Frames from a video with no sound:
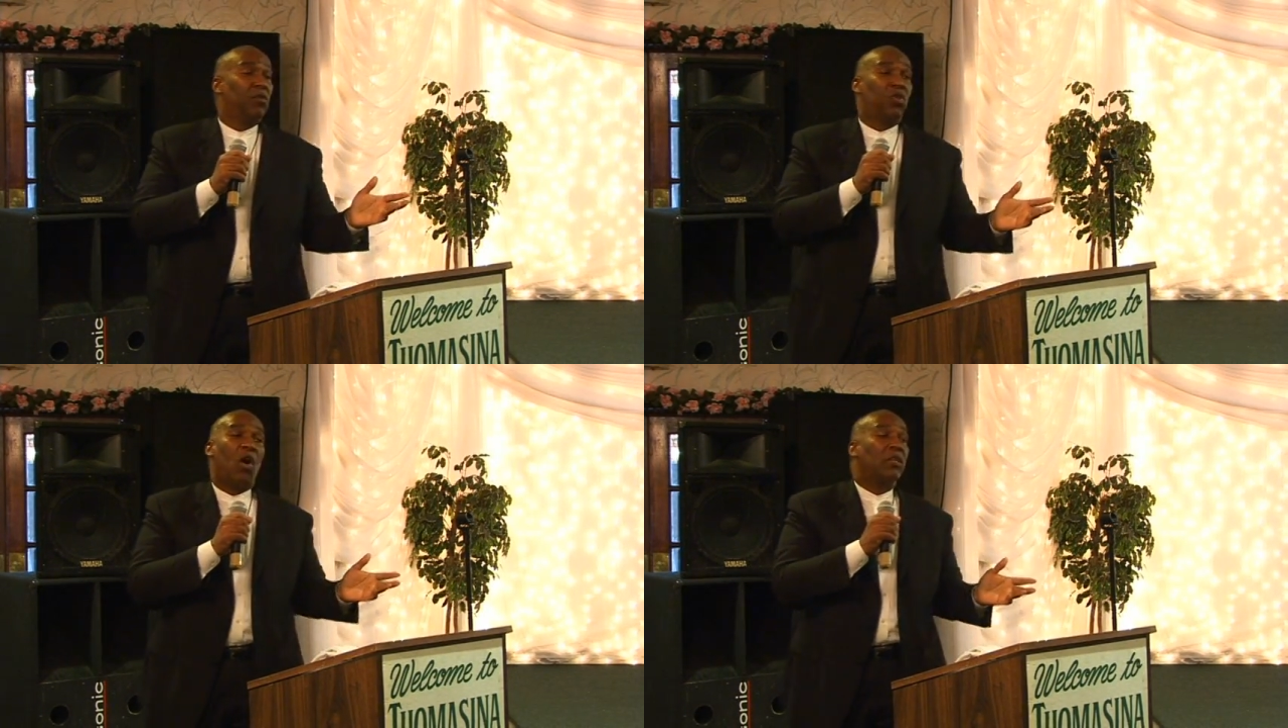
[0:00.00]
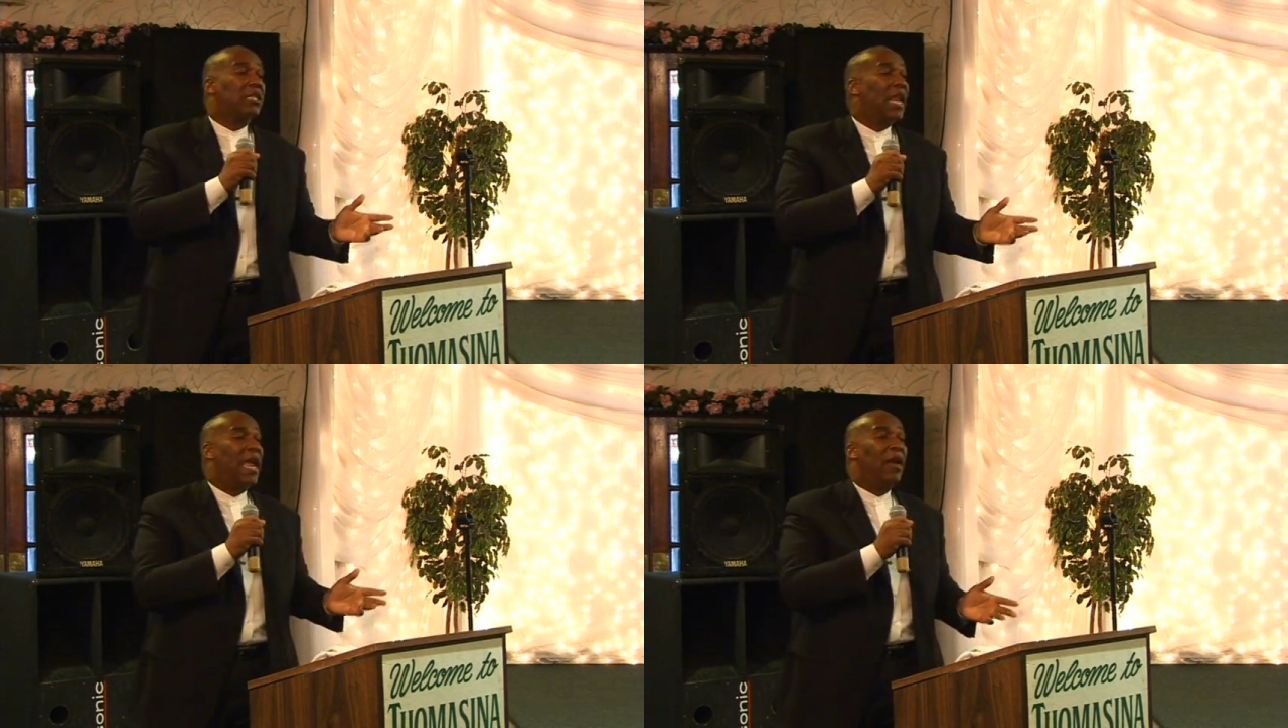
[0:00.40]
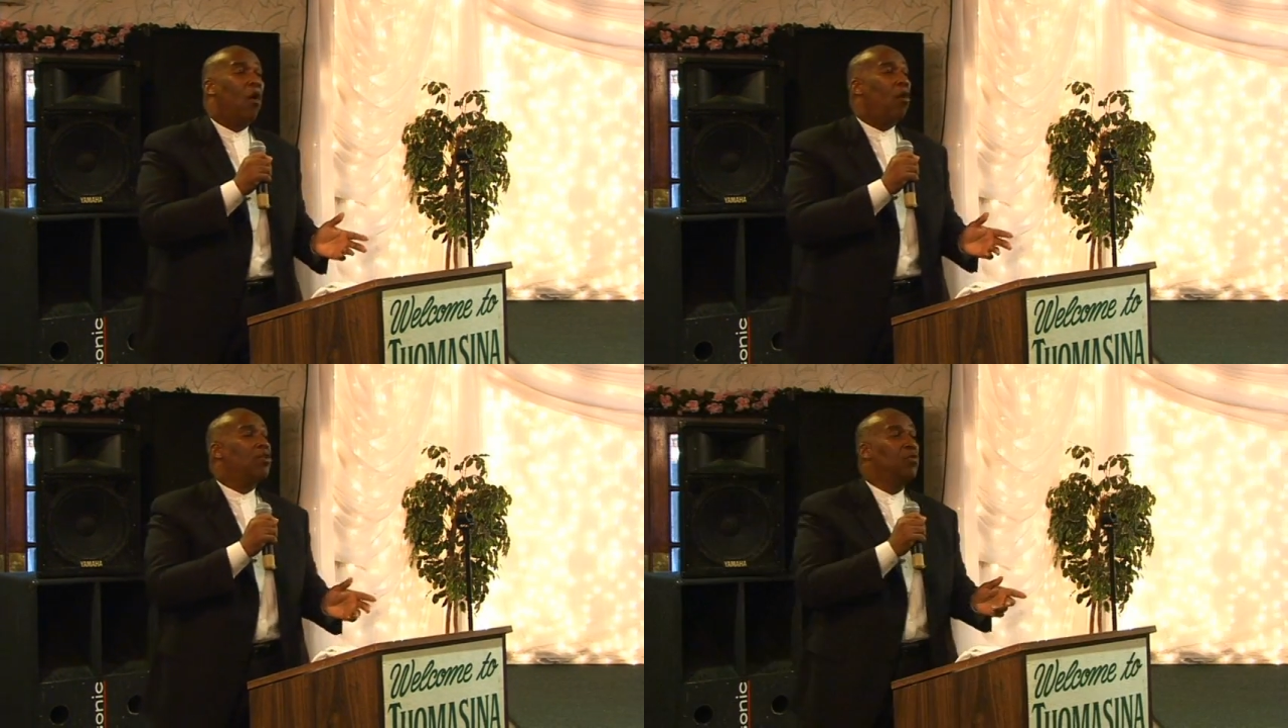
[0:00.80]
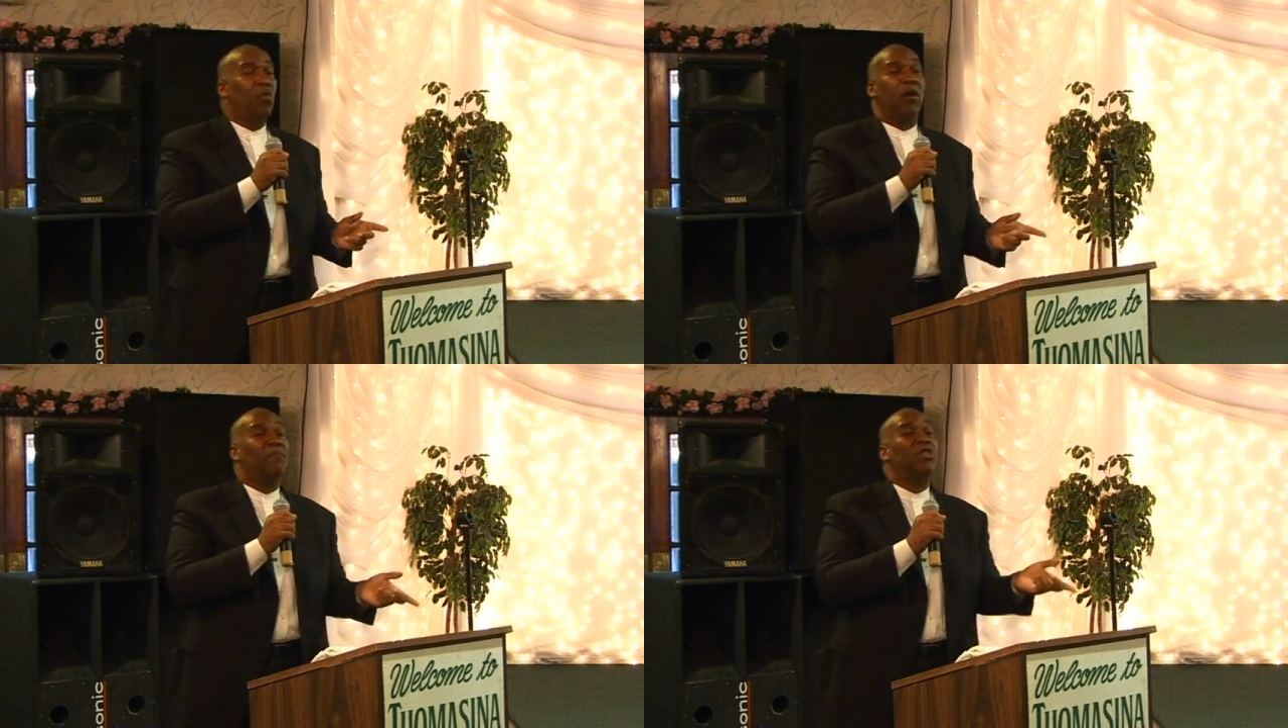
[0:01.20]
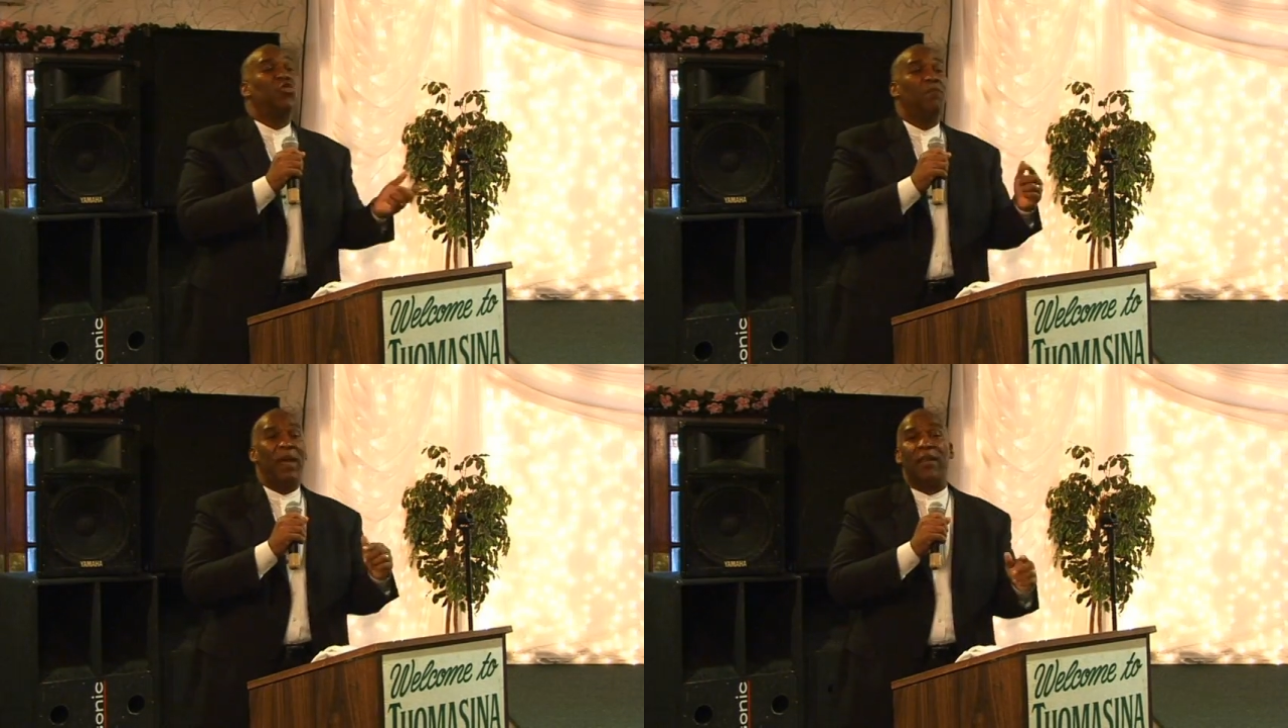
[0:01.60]
talk slang all you want, but
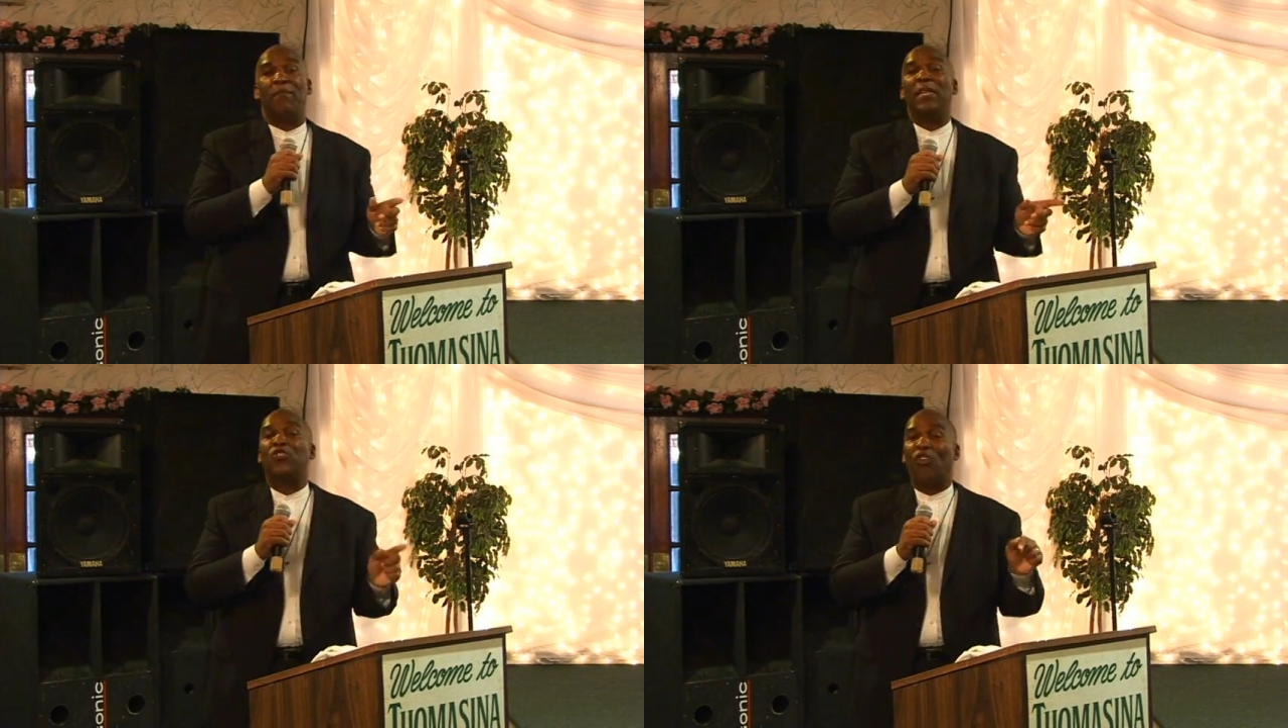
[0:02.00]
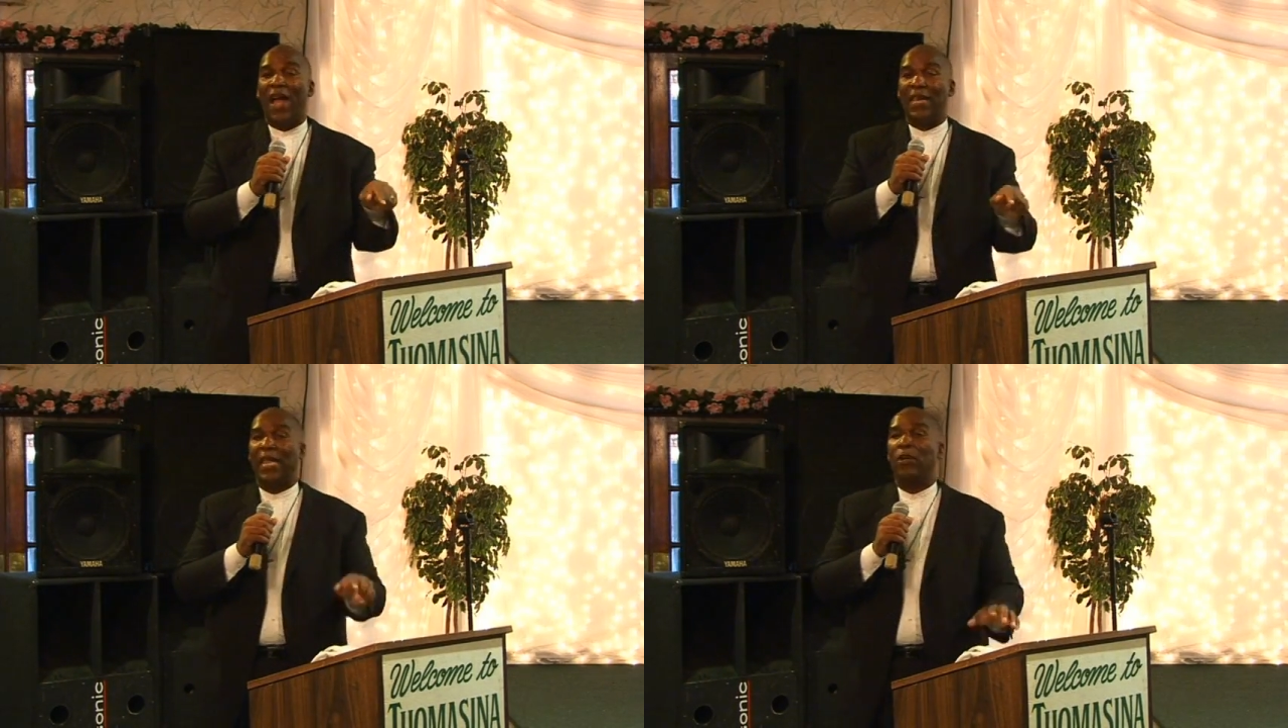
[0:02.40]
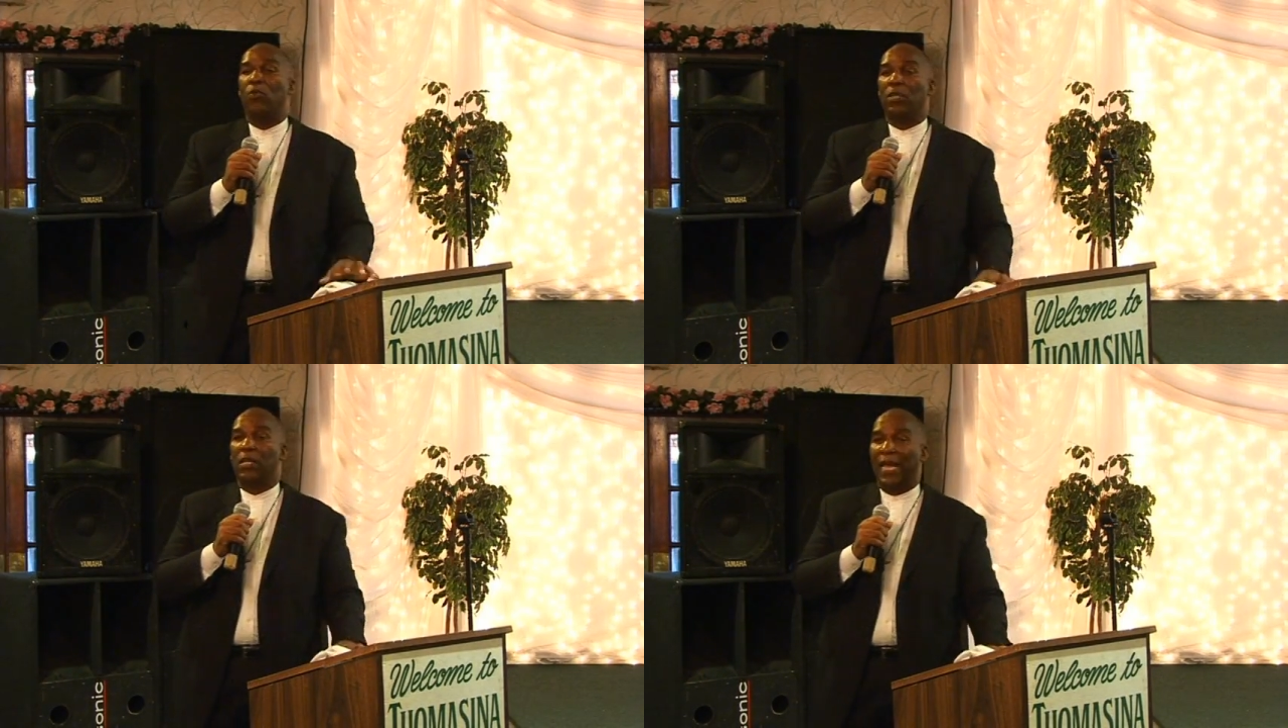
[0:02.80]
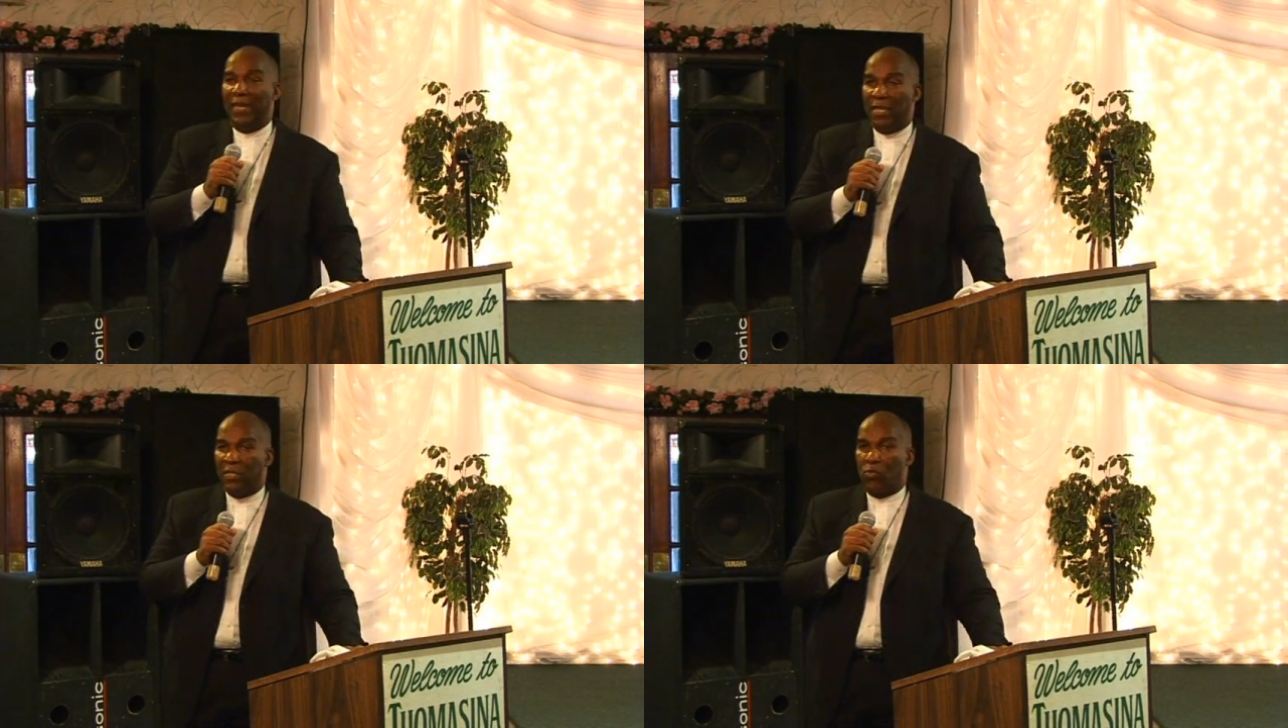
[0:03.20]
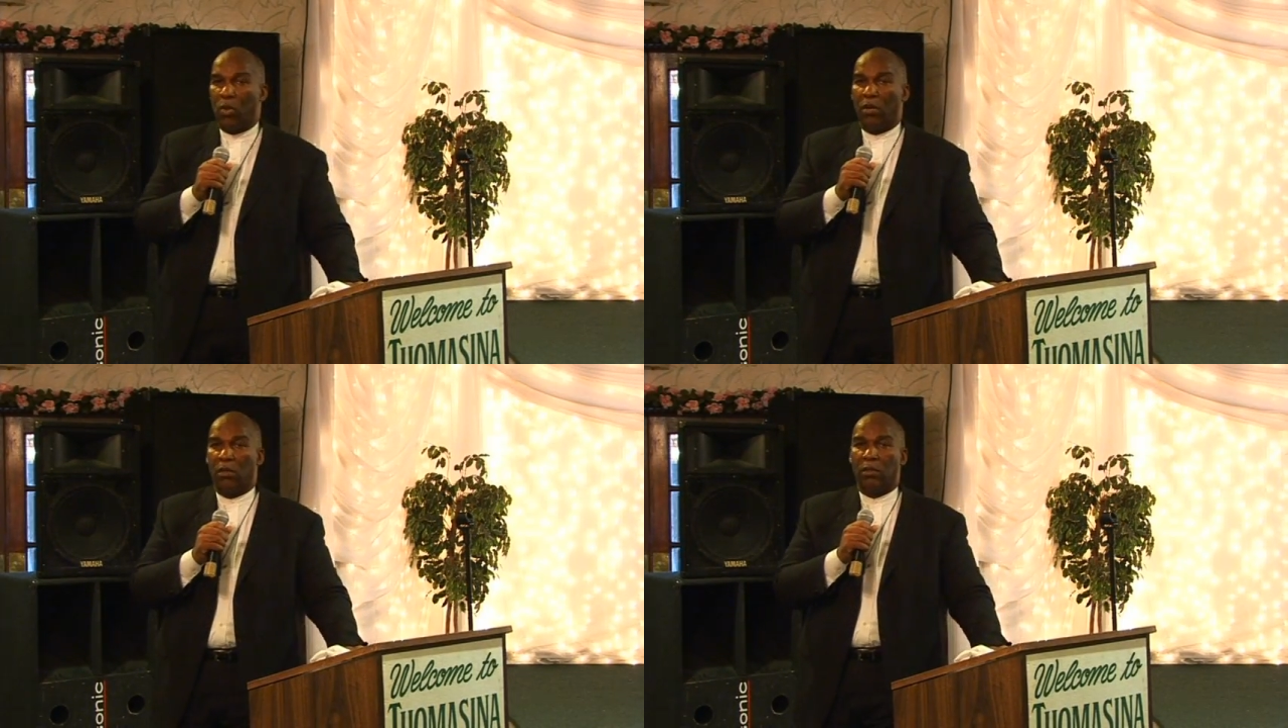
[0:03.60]
you better be trilingual in this
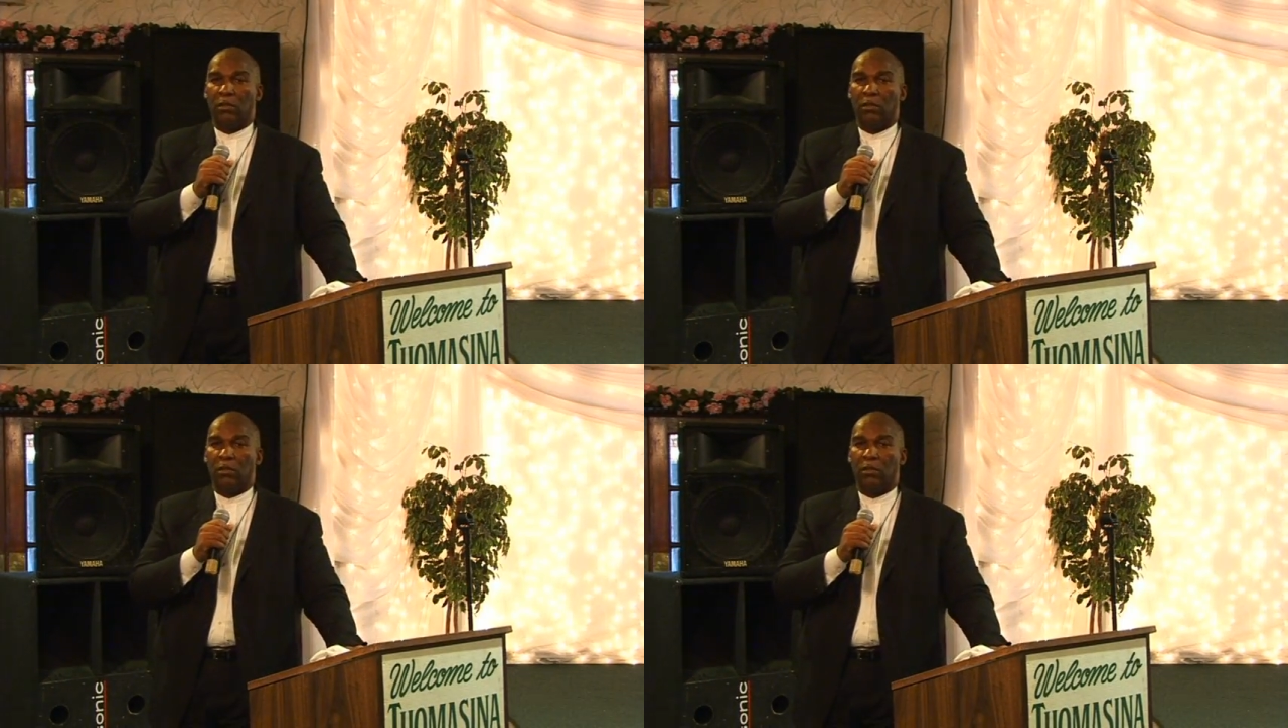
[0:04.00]
world.